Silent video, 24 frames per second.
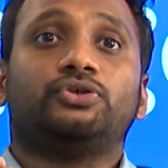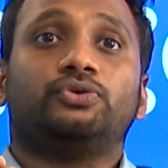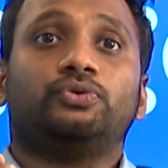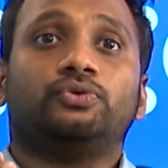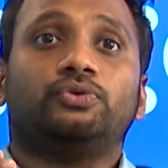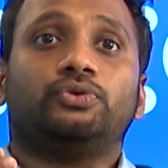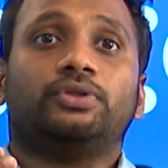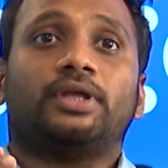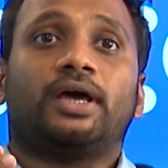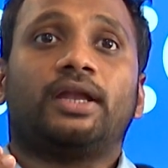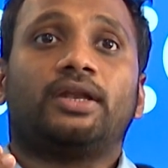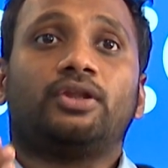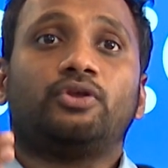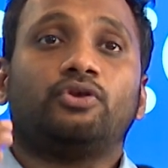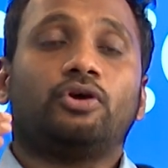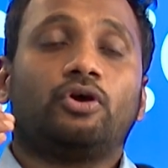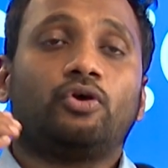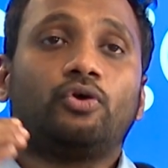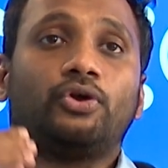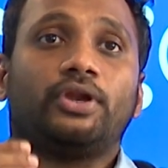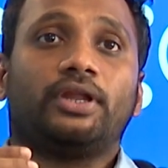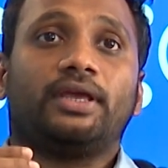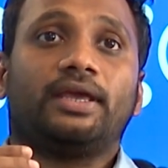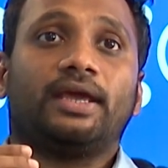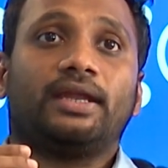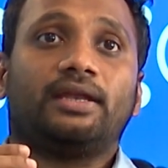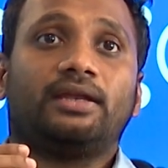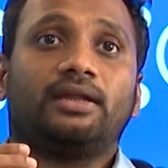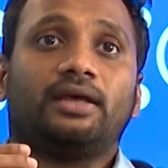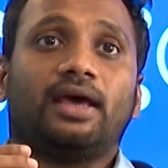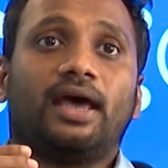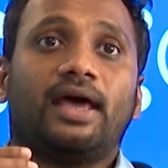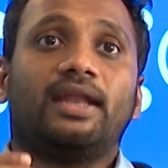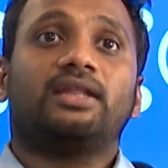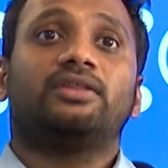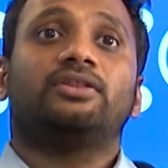you that you are going to
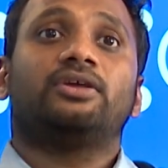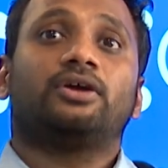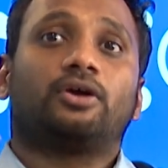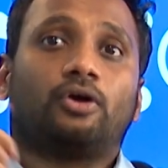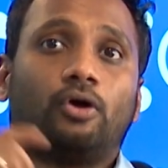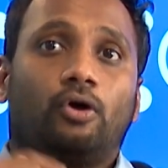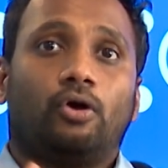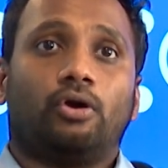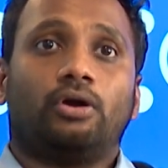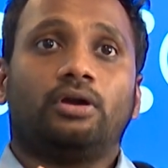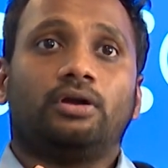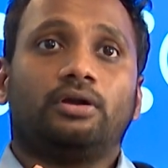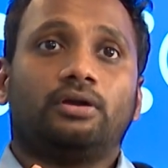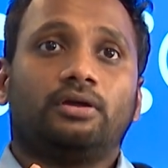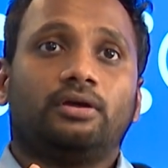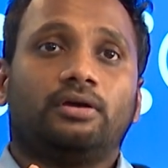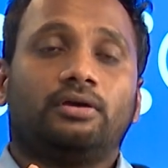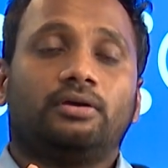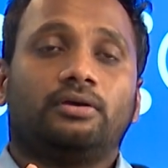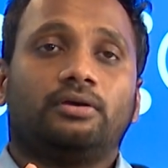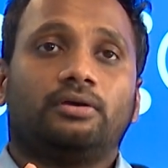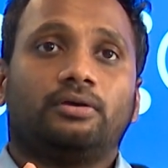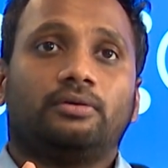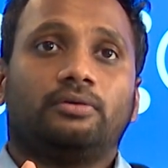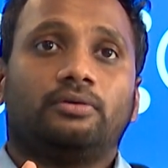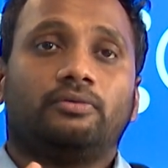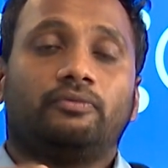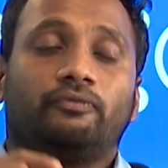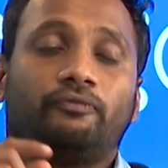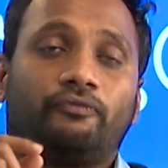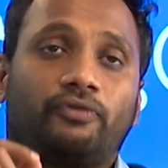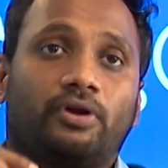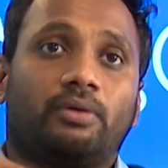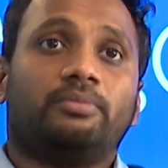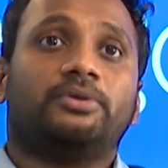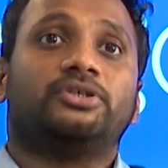get another call
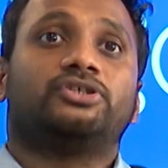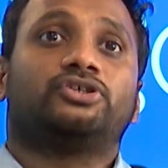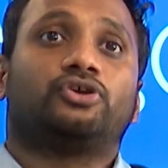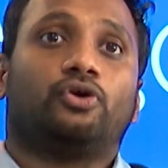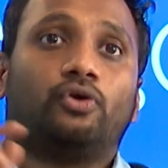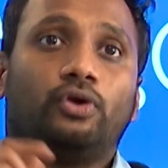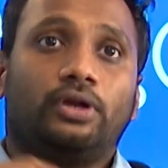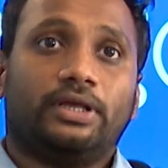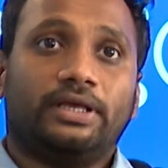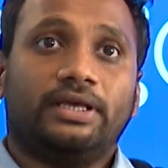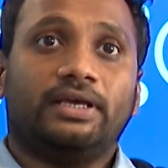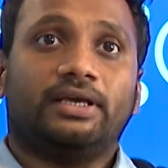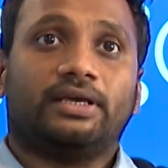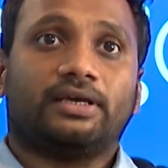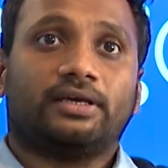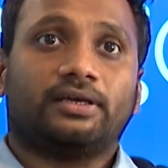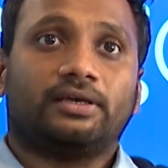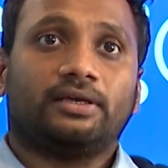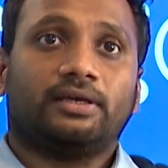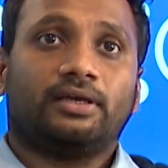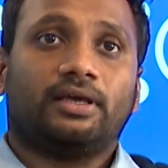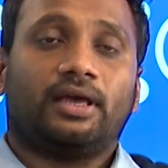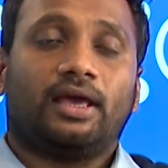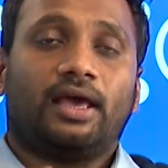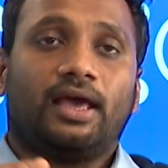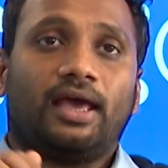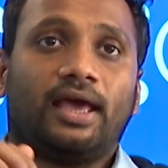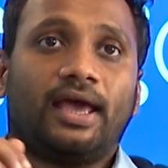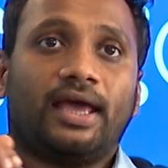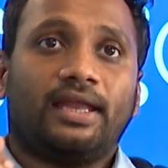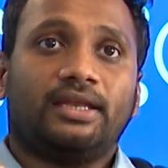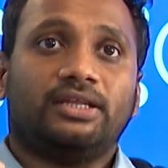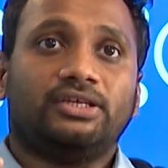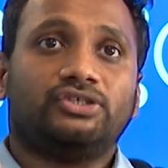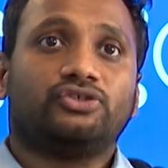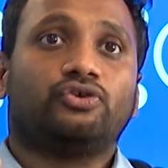from his colleague
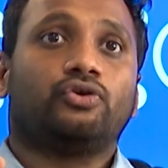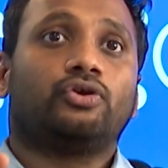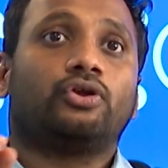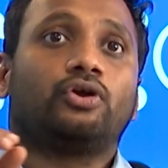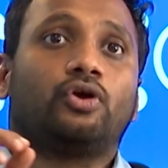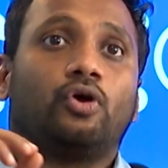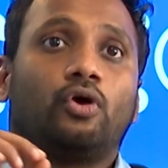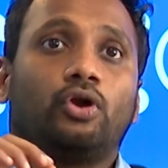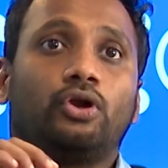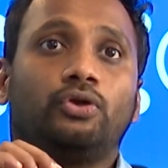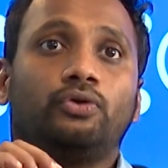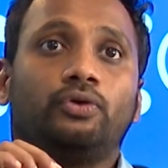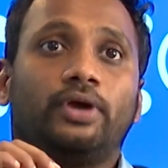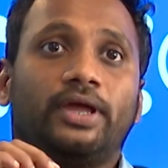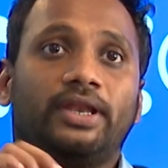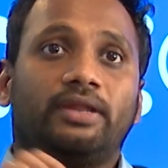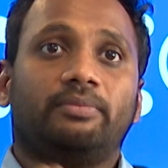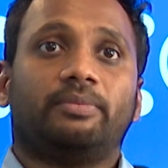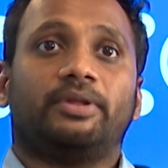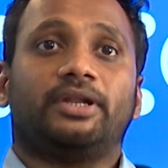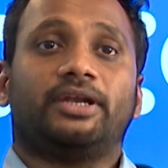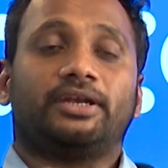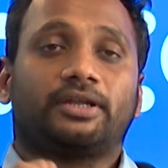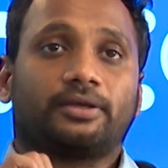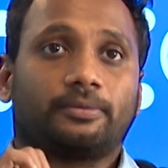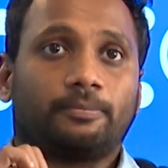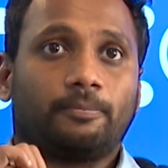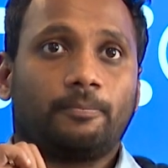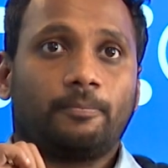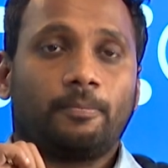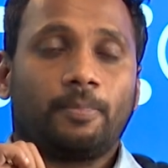and he's going to call you any minute.